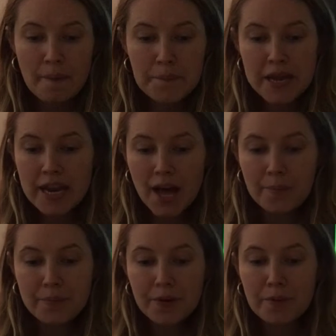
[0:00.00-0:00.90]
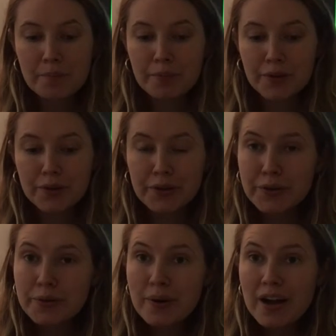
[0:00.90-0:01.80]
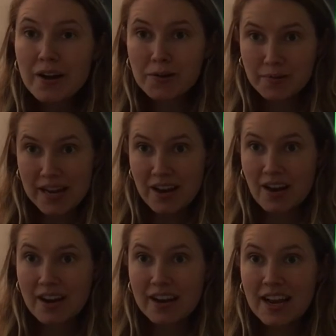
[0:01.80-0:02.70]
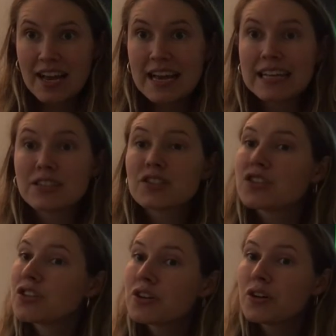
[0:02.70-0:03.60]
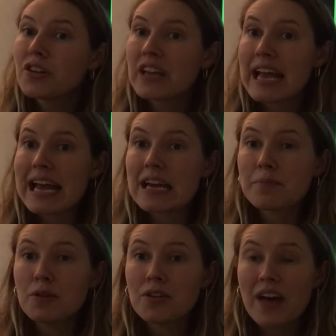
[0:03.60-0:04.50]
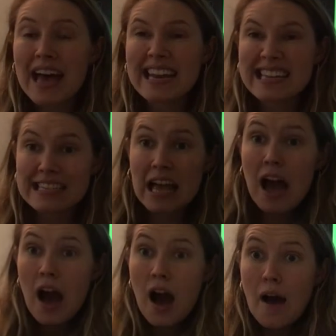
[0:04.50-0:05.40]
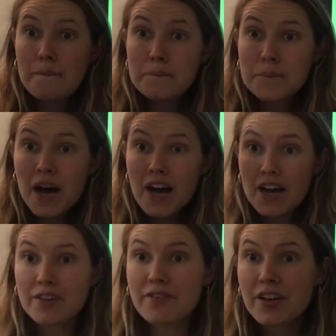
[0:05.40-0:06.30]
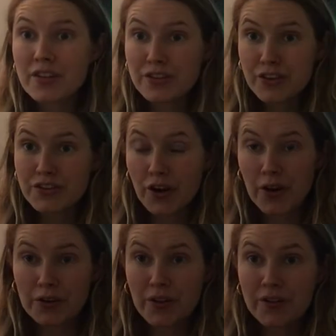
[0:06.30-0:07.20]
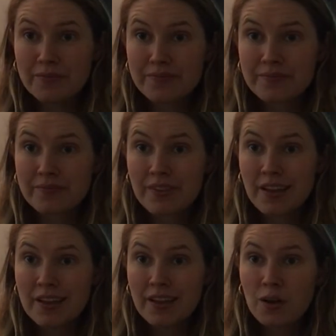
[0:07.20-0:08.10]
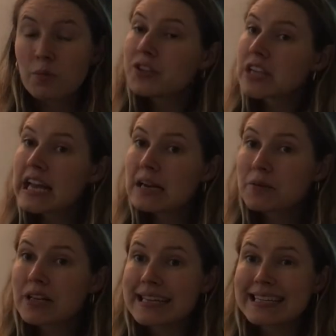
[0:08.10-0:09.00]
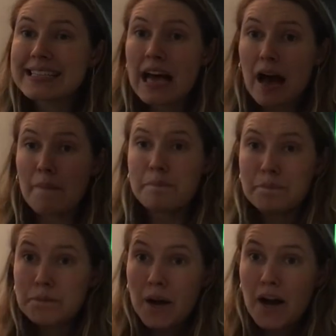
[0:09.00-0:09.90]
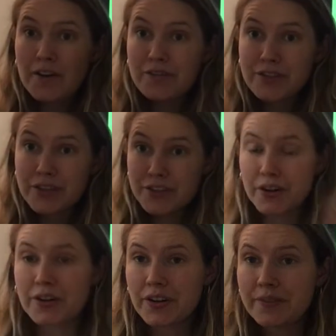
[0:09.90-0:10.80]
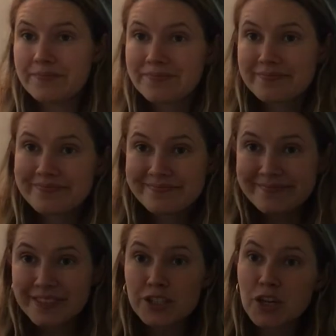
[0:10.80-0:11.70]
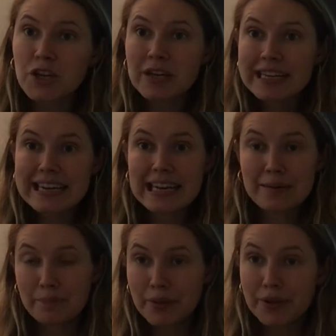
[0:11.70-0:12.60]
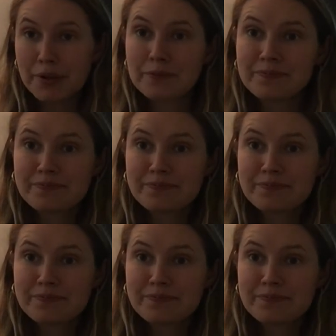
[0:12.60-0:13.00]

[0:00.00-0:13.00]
Pick up your blue crayon and circle the animal that is above the turtle. Which animal is above the turtle? Circle it in blue.